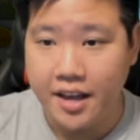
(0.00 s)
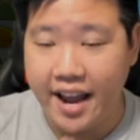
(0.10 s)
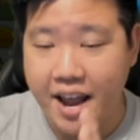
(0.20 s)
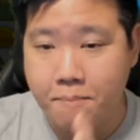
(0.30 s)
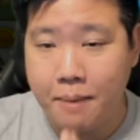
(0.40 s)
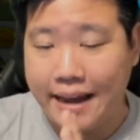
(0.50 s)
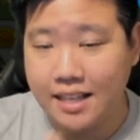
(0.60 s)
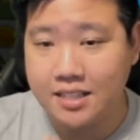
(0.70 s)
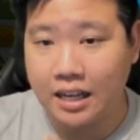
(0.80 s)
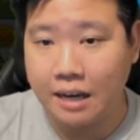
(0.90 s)
And by
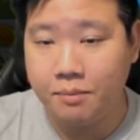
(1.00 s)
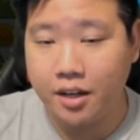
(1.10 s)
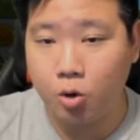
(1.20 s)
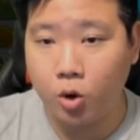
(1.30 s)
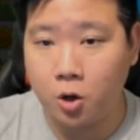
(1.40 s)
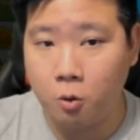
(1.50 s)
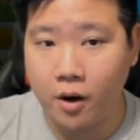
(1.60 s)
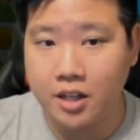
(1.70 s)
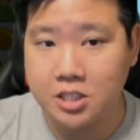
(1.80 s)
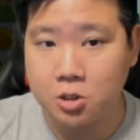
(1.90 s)
the time that it
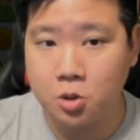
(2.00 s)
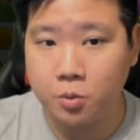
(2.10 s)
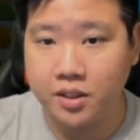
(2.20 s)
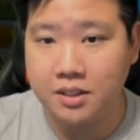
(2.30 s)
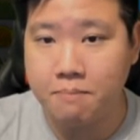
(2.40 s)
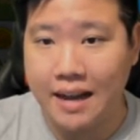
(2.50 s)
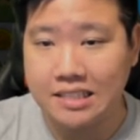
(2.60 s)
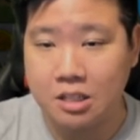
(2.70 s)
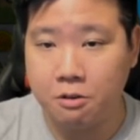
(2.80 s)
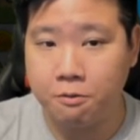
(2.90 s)
requires you to really
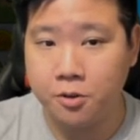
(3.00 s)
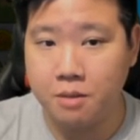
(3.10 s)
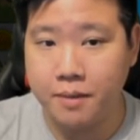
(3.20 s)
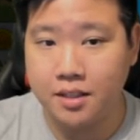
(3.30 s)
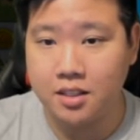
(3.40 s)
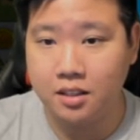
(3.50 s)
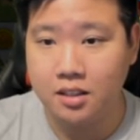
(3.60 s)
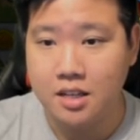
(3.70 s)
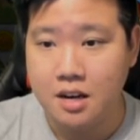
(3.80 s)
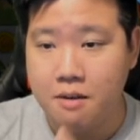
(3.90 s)
max out your
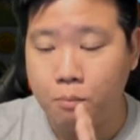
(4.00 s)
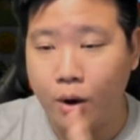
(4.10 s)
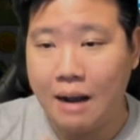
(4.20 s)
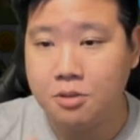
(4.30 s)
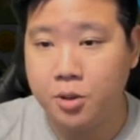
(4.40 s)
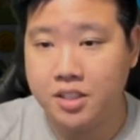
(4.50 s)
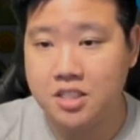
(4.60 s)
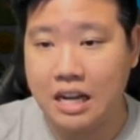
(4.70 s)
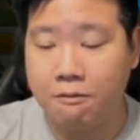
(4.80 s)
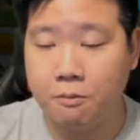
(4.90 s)
fundamental, perhaps you can
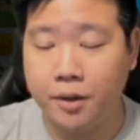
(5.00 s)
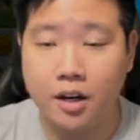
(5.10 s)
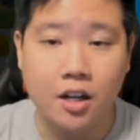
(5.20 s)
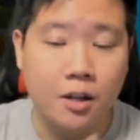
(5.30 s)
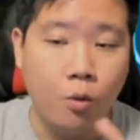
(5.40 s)
stop from there.